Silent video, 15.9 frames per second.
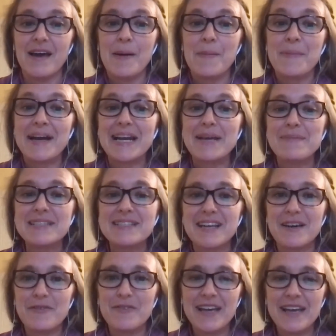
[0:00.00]
My name is
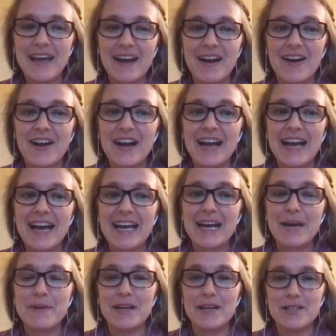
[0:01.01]
Stephanie Harry, and
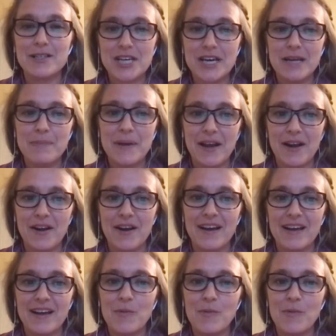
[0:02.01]
I'm an LCHADD parent,